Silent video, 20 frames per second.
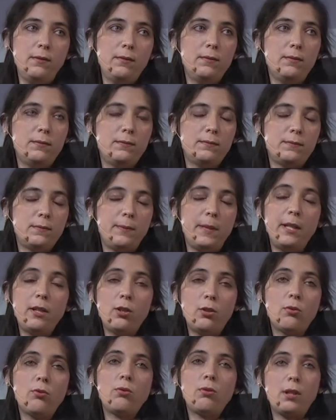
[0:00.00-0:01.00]
it
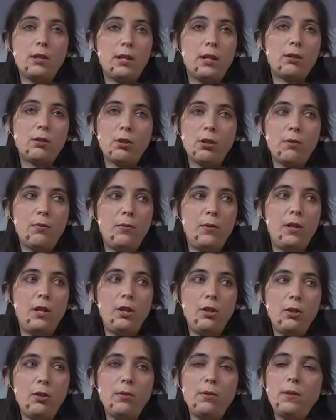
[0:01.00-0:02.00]
requires
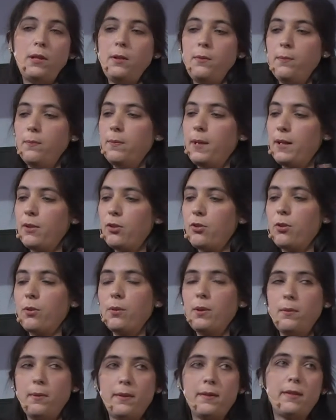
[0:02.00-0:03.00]
a
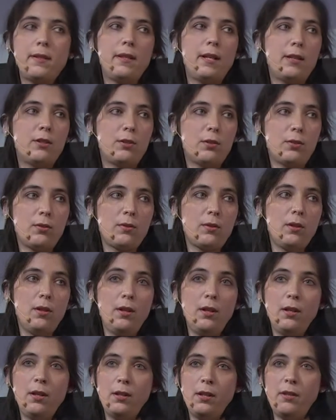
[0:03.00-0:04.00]
data store, a
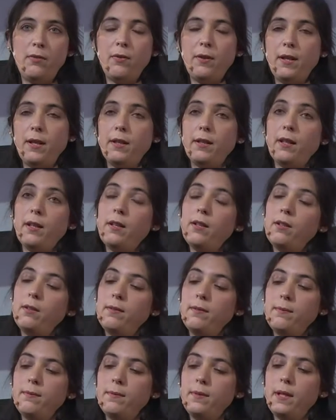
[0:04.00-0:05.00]
defined data
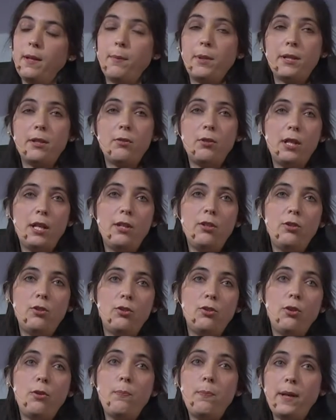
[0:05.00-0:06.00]
store.
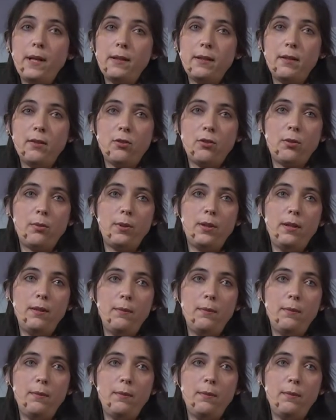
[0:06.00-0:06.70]
And the